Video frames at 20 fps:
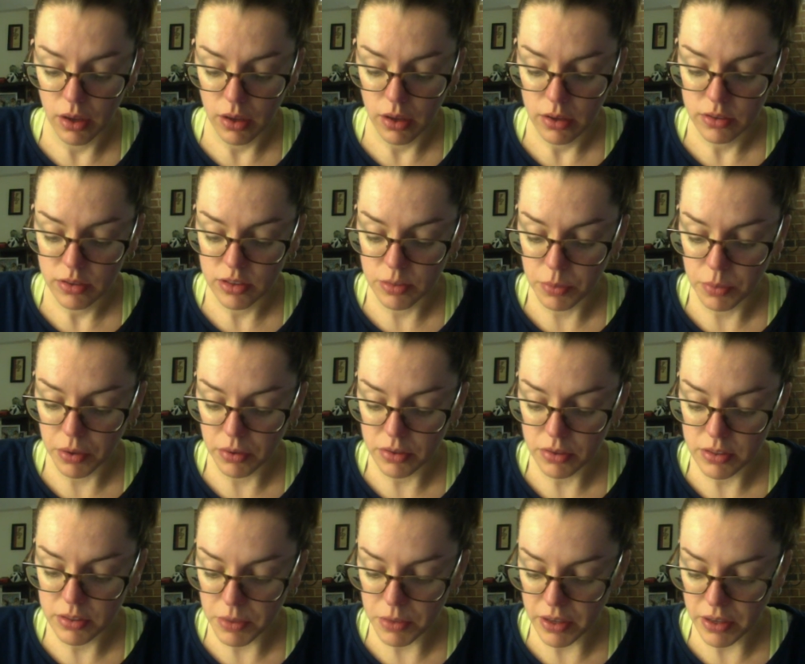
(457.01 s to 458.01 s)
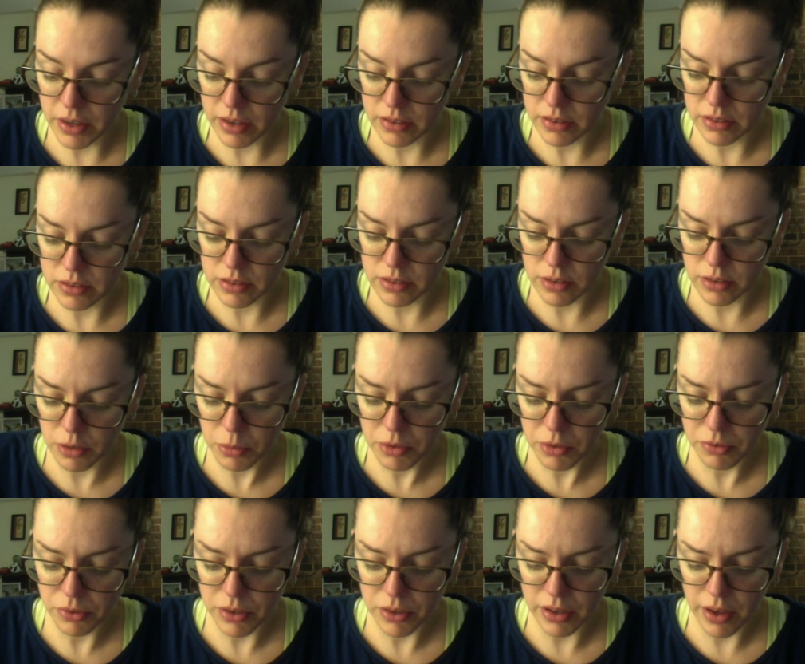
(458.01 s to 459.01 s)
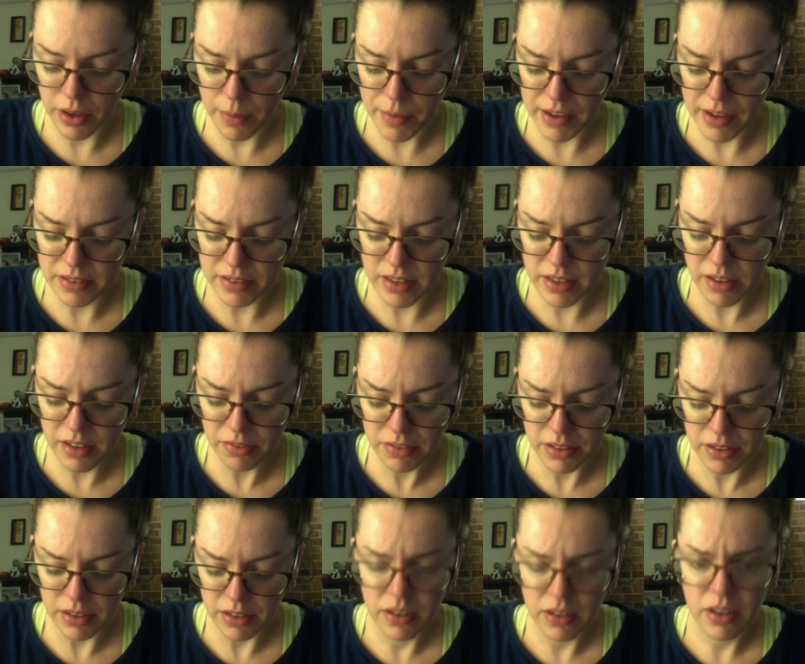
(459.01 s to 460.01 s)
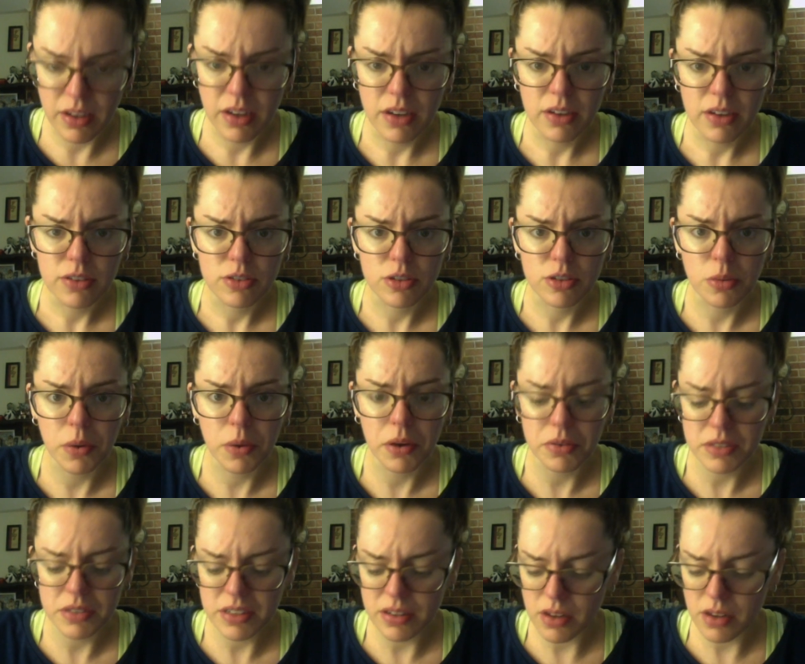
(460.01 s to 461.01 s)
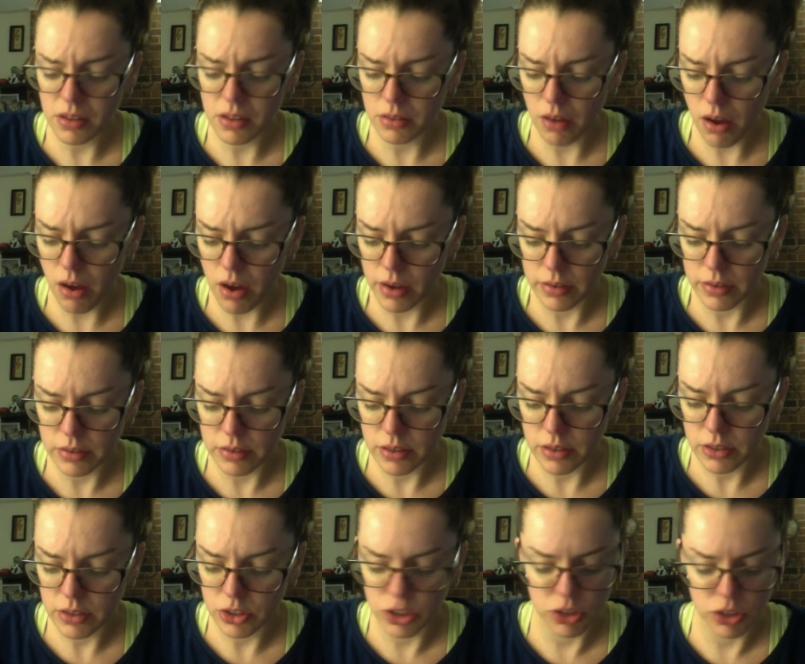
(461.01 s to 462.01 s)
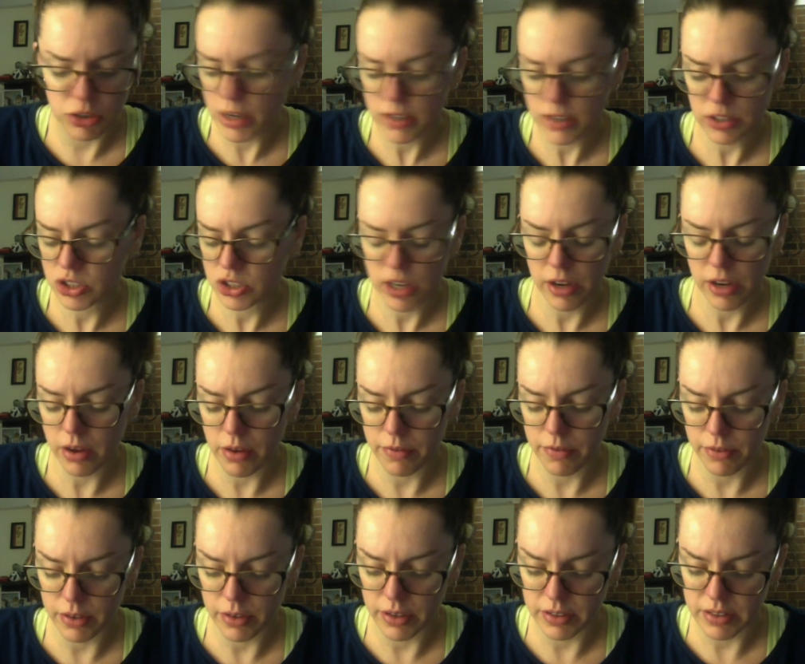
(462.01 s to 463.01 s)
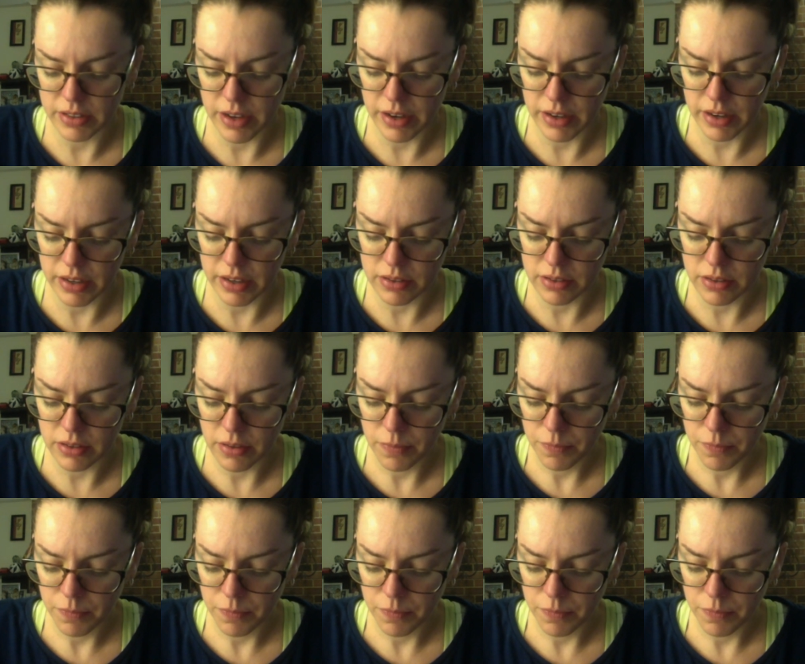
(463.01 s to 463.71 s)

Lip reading: Suppose it began to snow before he got back safely? Suppose he got lost? She tried to shake off her anxieties.